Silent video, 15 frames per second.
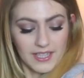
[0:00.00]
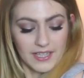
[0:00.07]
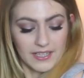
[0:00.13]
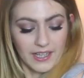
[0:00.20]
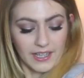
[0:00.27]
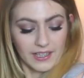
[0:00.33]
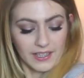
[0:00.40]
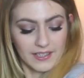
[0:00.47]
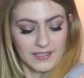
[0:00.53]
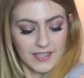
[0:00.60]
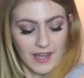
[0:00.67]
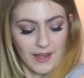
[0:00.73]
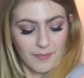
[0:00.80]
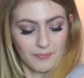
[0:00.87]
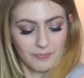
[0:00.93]
There's like this,
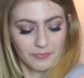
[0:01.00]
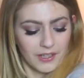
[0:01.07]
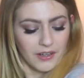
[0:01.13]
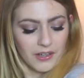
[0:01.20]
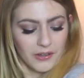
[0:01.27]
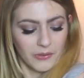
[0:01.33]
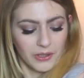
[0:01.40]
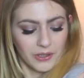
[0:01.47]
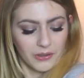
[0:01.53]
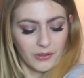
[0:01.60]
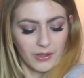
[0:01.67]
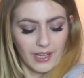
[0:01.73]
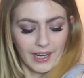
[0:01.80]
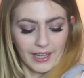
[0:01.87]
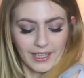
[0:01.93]
I don't know what you call it,